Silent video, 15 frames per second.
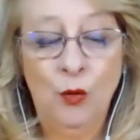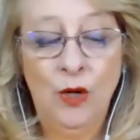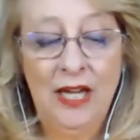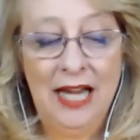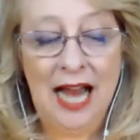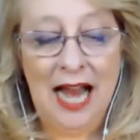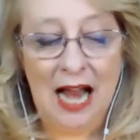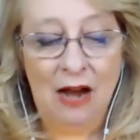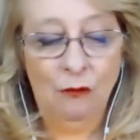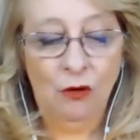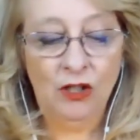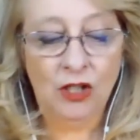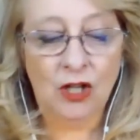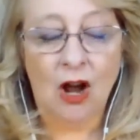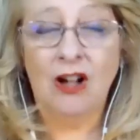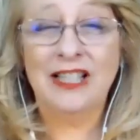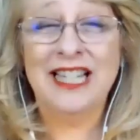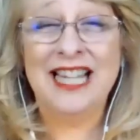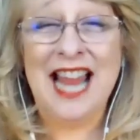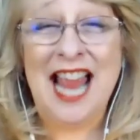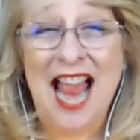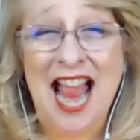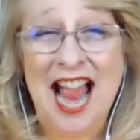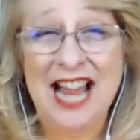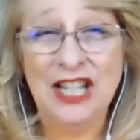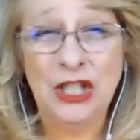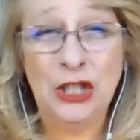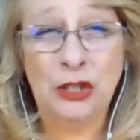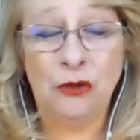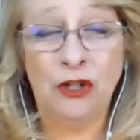we have what's called an
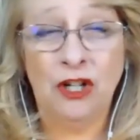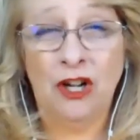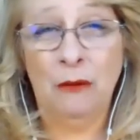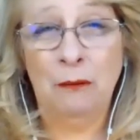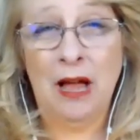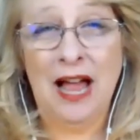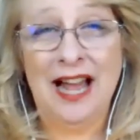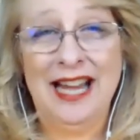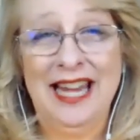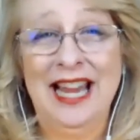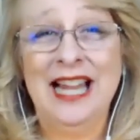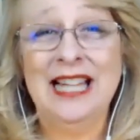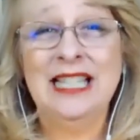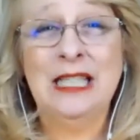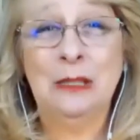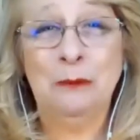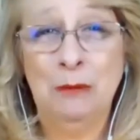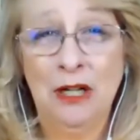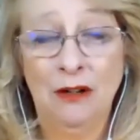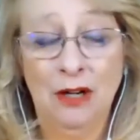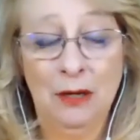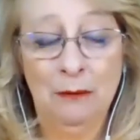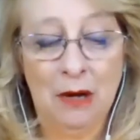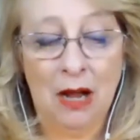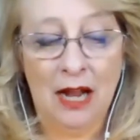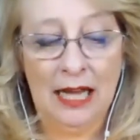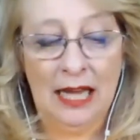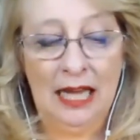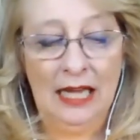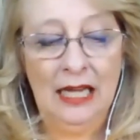astral body, a spirit
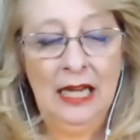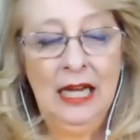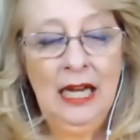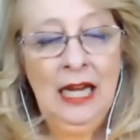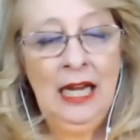body.